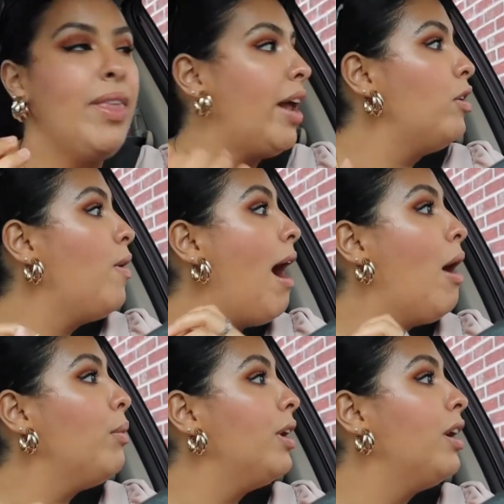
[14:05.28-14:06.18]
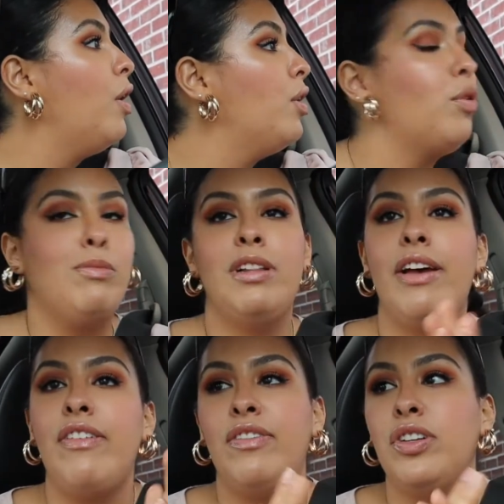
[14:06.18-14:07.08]
I don't know how we're gonna go to normal
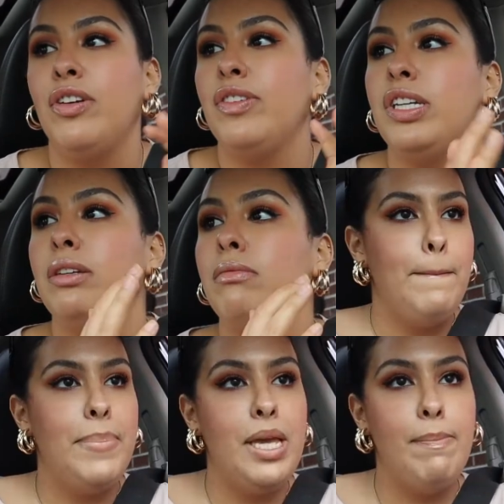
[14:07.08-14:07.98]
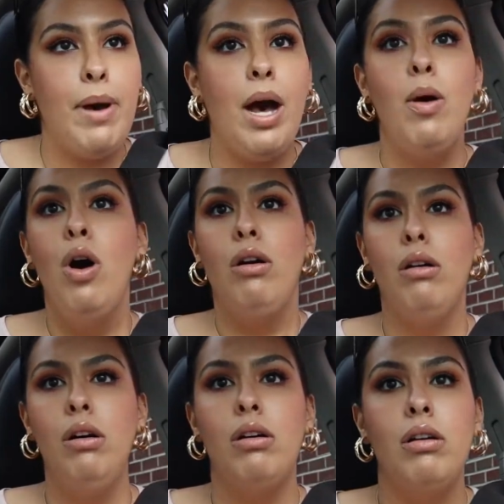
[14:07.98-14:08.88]
life after COVID. Feet bop.
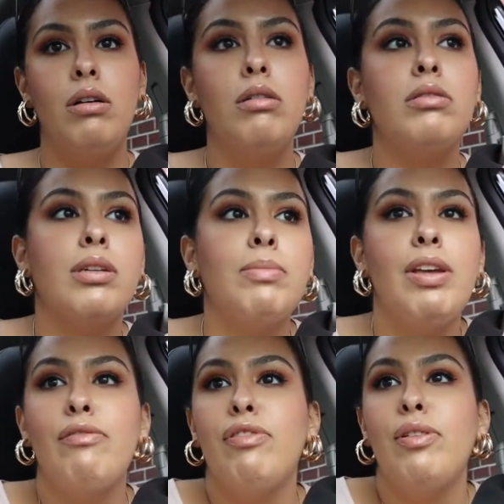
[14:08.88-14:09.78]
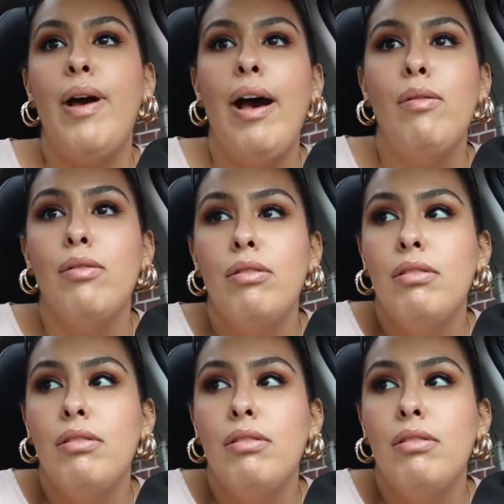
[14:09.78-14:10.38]
Something flew out.